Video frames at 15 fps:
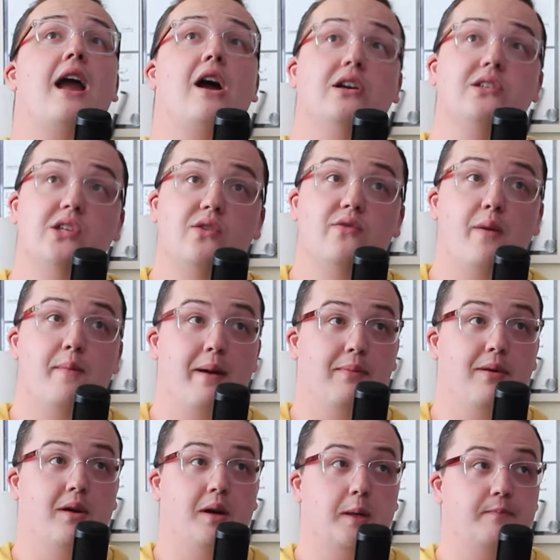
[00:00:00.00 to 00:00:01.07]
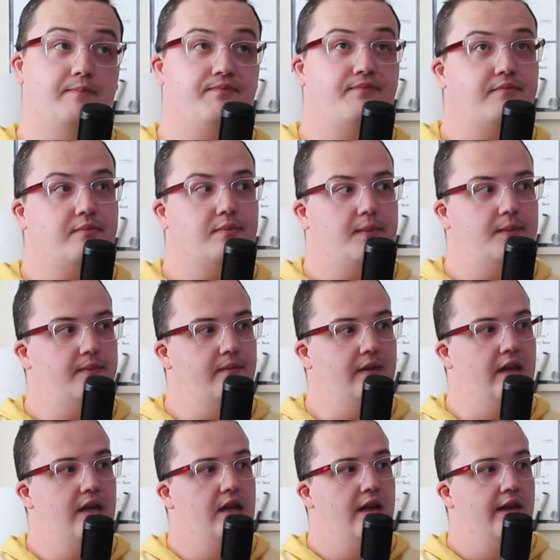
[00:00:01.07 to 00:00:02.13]
also remember
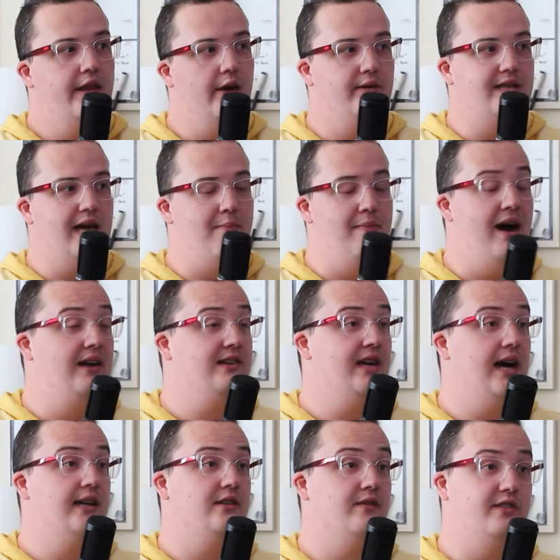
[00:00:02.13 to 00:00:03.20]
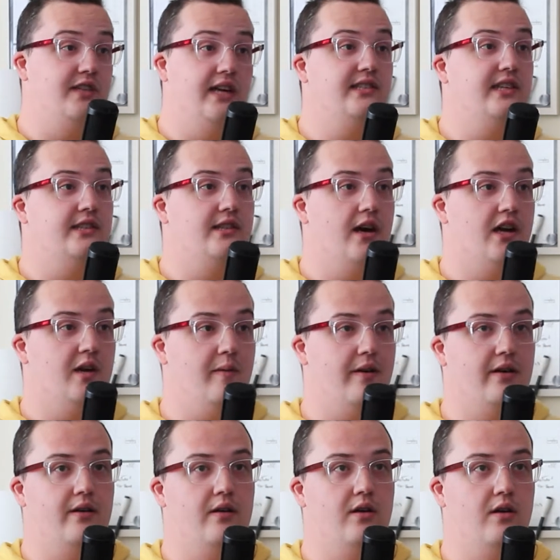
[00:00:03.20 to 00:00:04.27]
there was that montage of Jessie talking
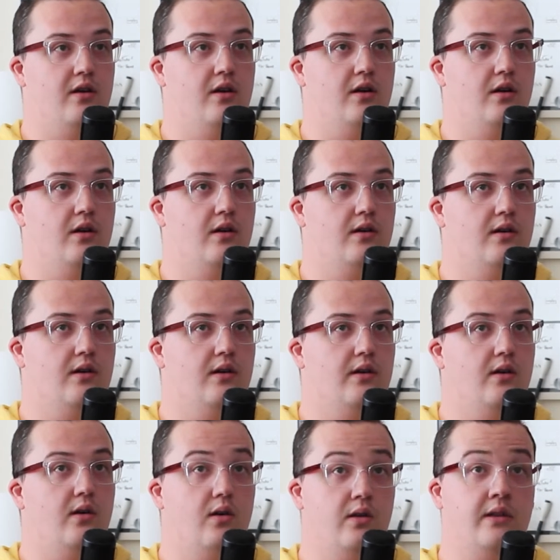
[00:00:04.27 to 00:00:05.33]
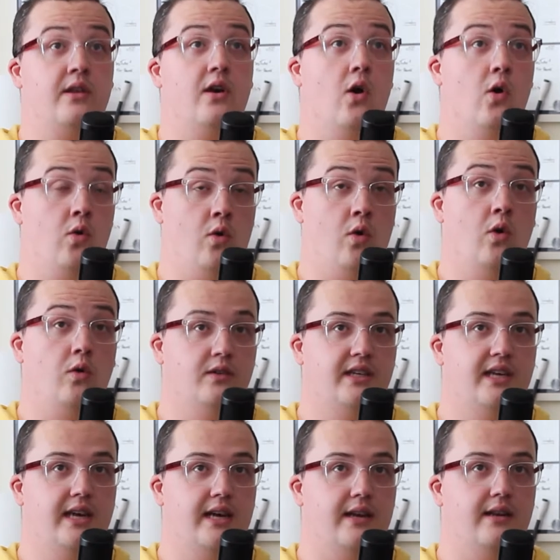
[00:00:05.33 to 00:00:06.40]
about her old
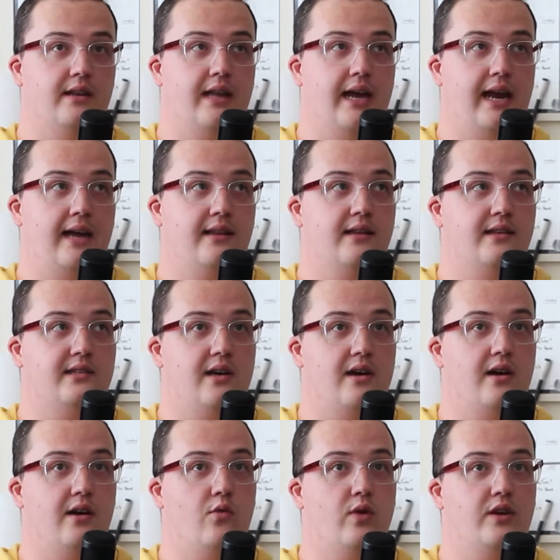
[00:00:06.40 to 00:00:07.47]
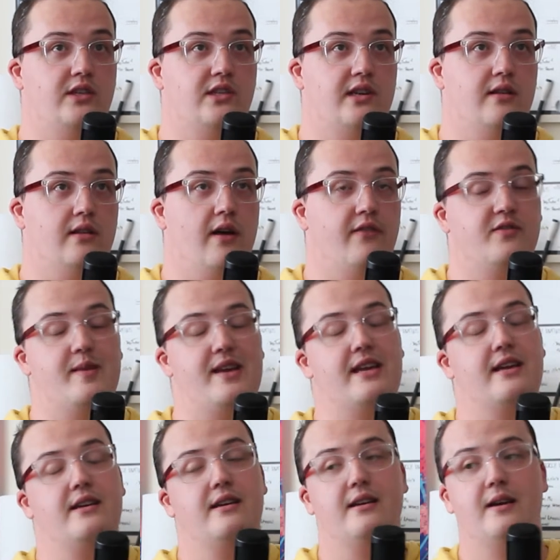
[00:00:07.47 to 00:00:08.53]
kid that had the song "When She Loved Me,"
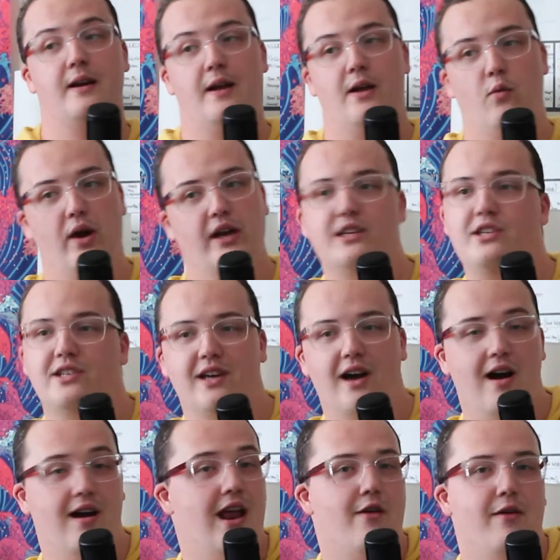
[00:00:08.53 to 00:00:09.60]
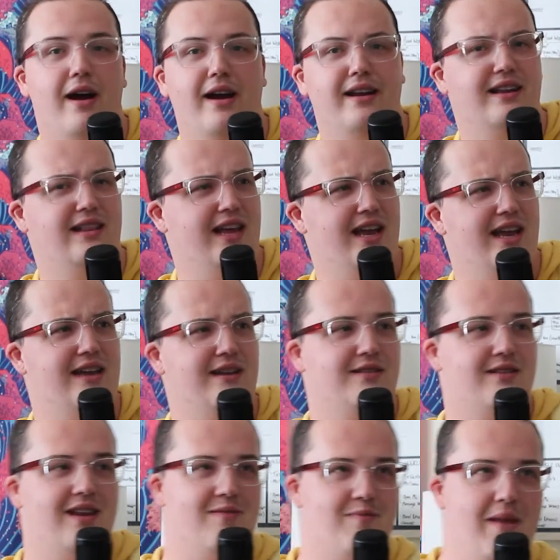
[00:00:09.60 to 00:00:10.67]
which unironically
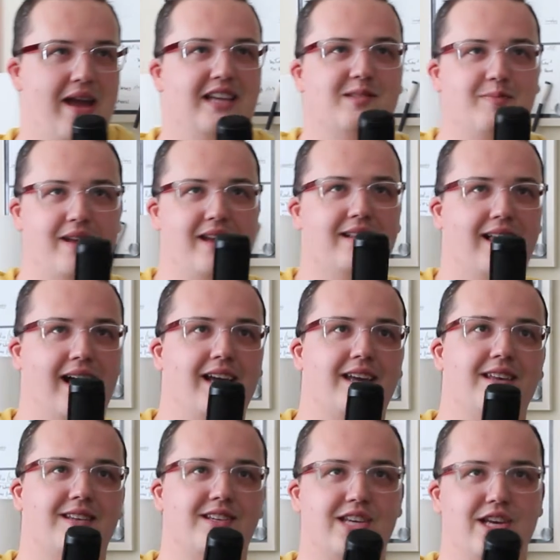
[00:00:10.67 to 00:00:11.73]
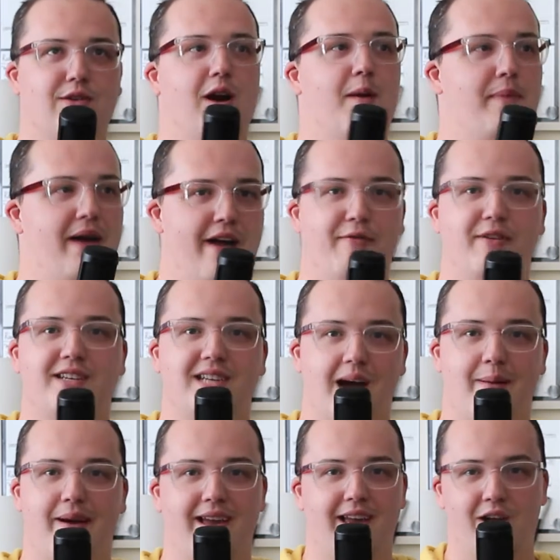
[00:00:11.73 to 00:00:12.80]
makes me, like, tear up every time
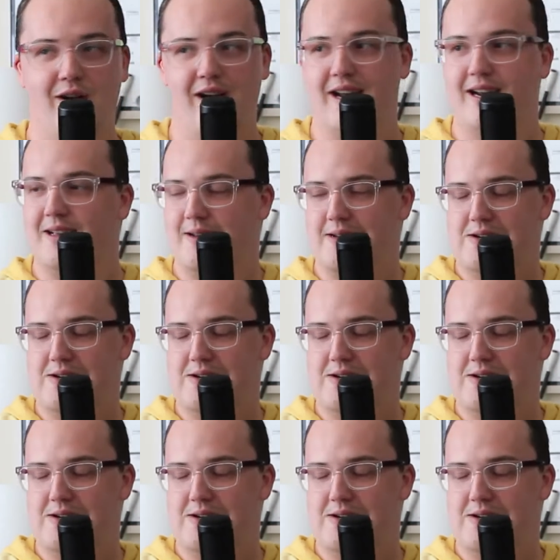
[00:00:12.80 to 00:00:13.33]
I hear it.